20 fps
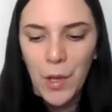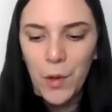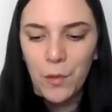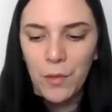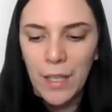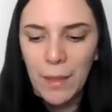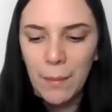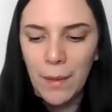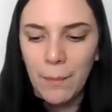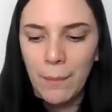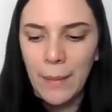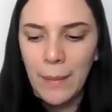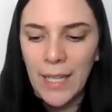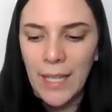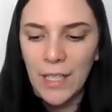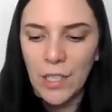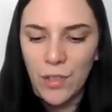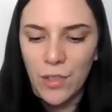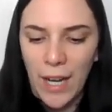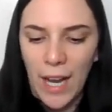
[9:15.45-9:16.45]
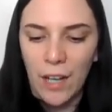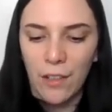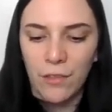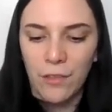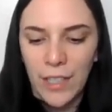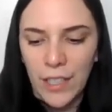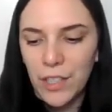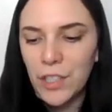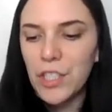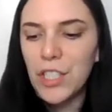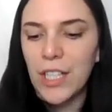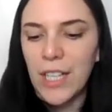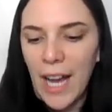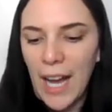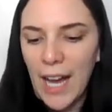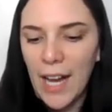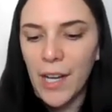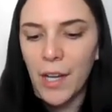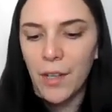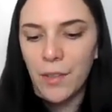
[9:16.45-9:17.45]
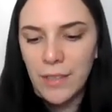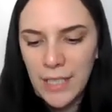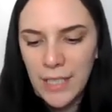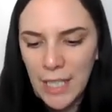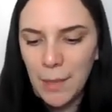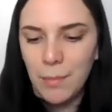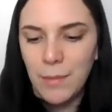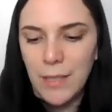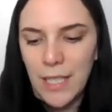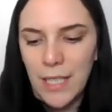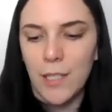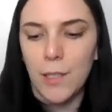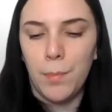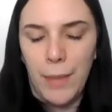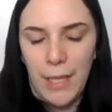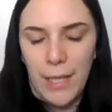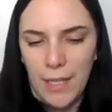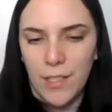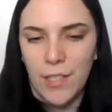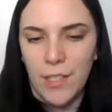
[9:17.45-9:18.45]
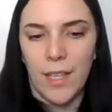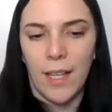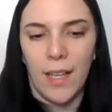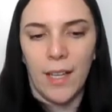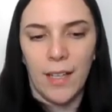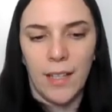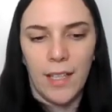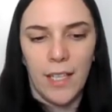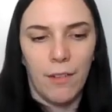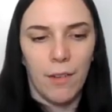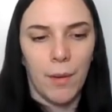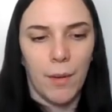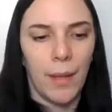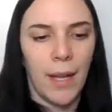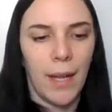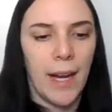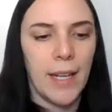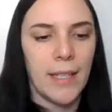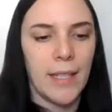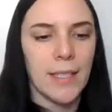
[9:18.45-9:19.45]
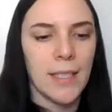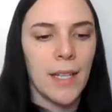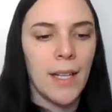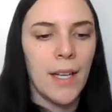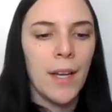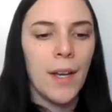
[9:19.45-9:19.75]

We've been meaning to try real Chicago deep dish pizza," he replies.